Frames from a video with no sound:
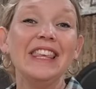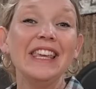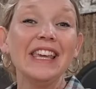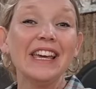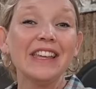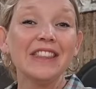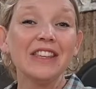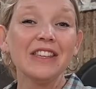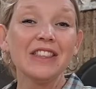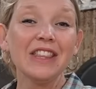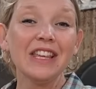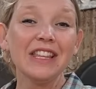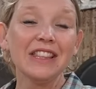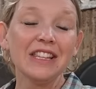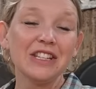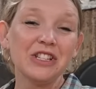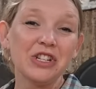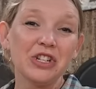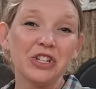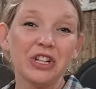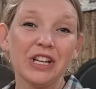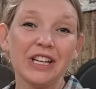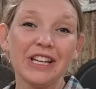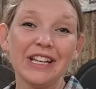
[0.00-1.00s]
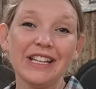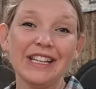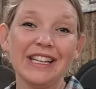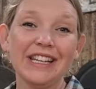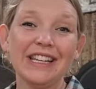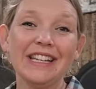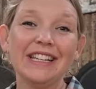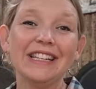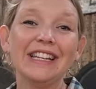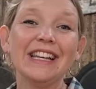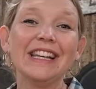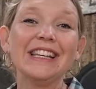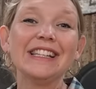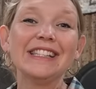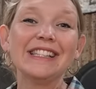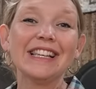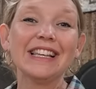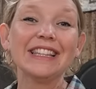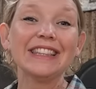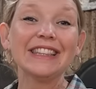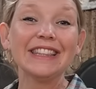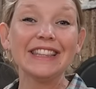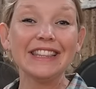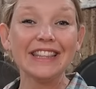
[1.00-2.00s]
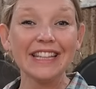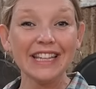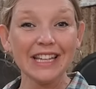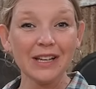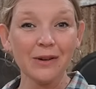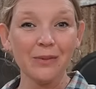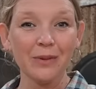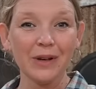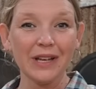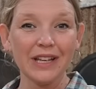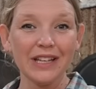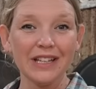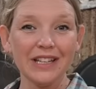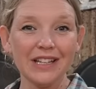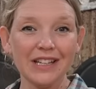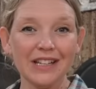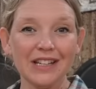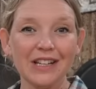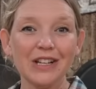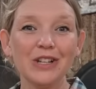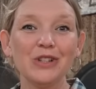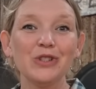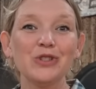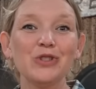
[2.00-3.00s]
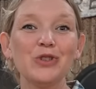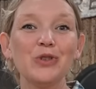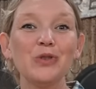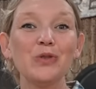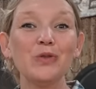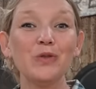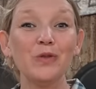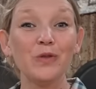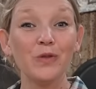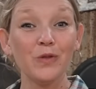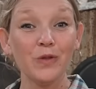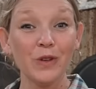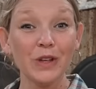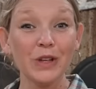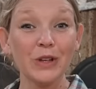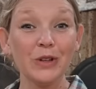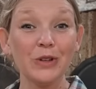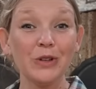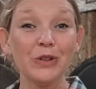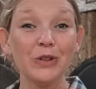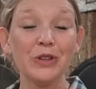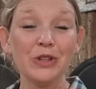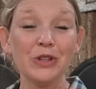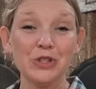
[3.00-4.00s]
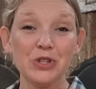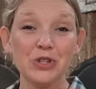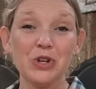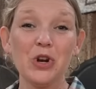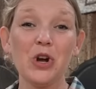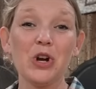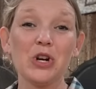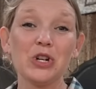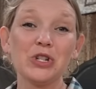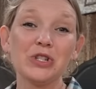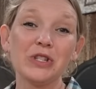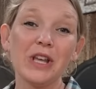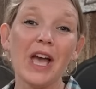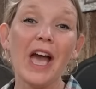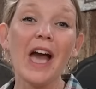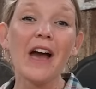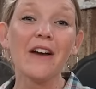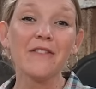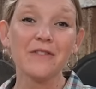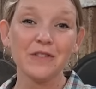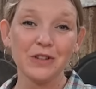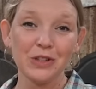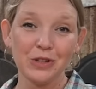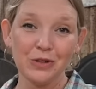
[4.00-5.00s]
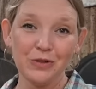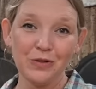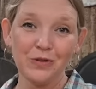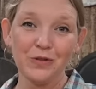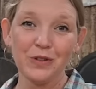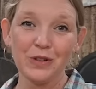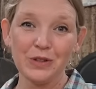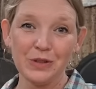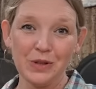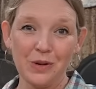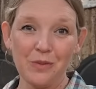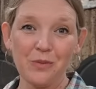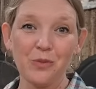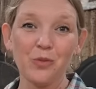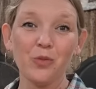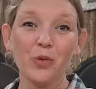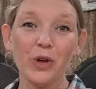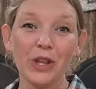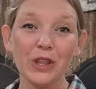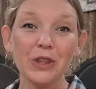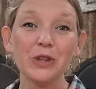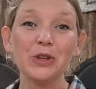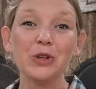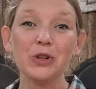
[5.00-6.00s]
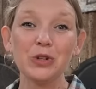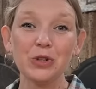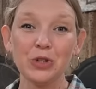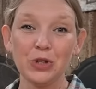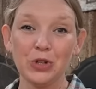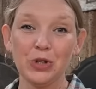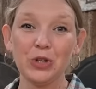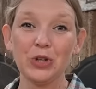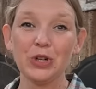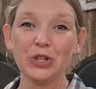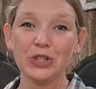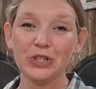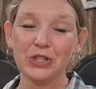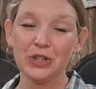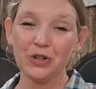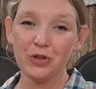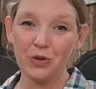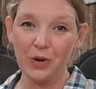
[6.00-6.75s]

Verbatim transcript: The other thing that you're gonna need is a liquid to fill the jars after you filled them with your cooked